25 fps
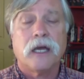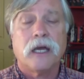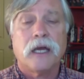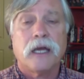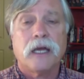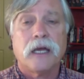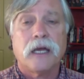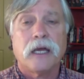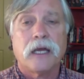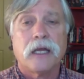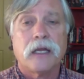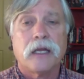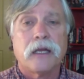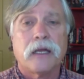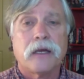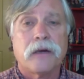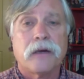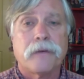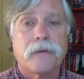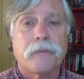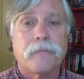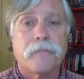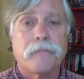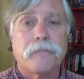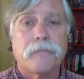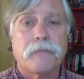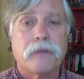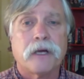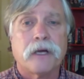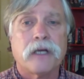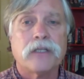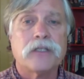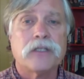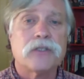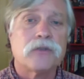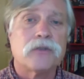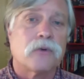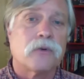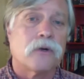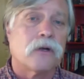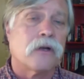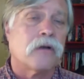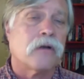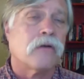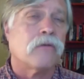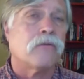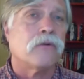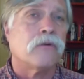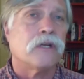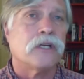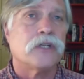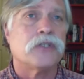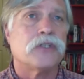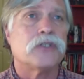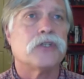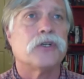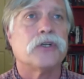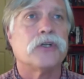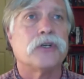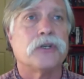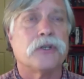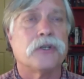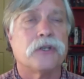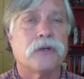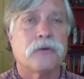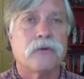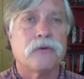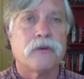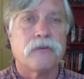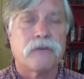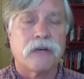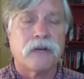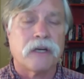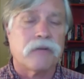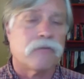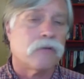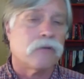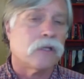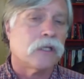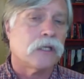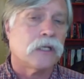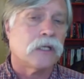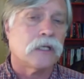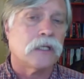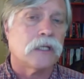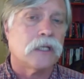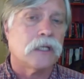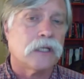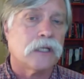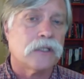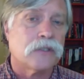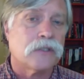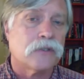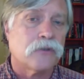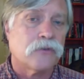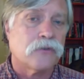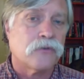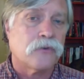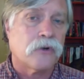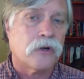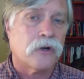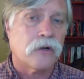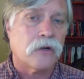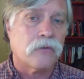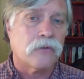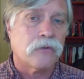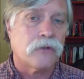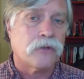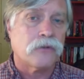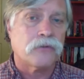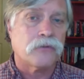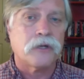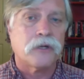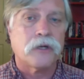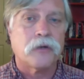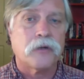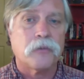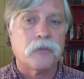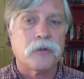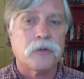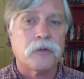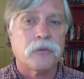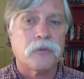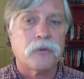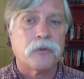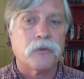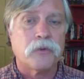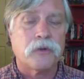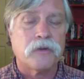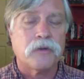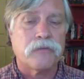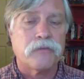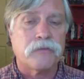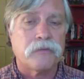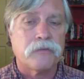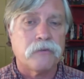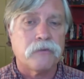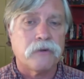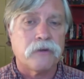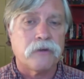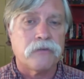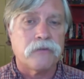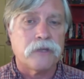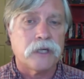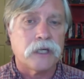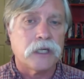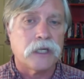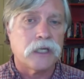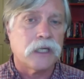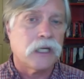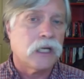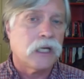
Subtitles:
And I just want to reassure you that we've had really good luck so far with the 300 people we've done,